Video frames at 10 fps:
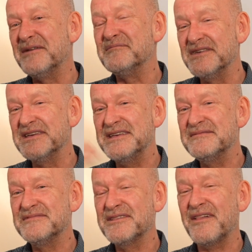up the
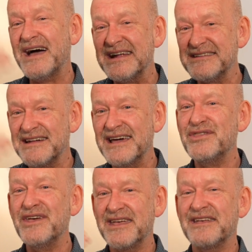ladder. I
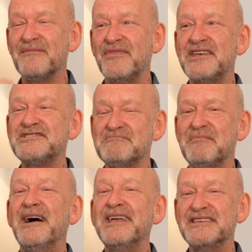think this
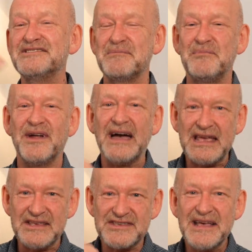might
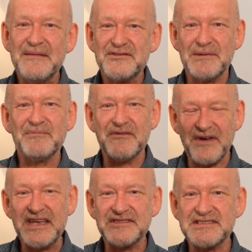surprise some
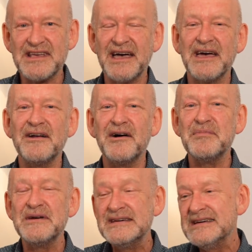devices higher
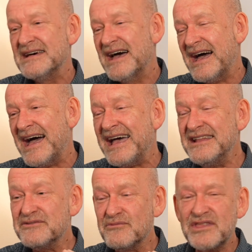up.
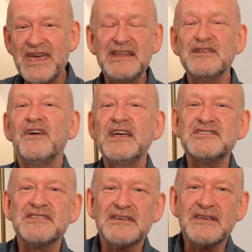And with any
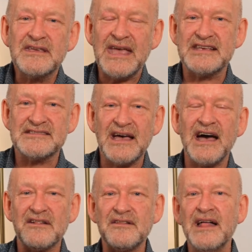device that gets
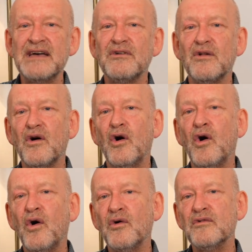that level
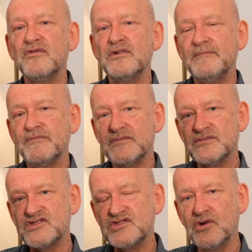of
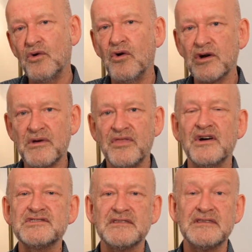score with
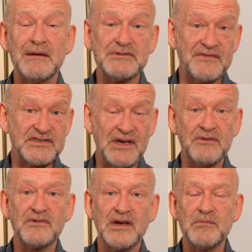us in terms of its
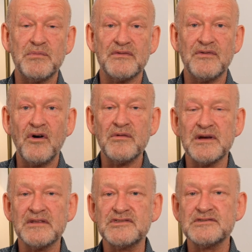outright
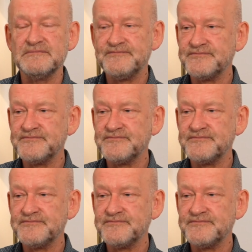performance,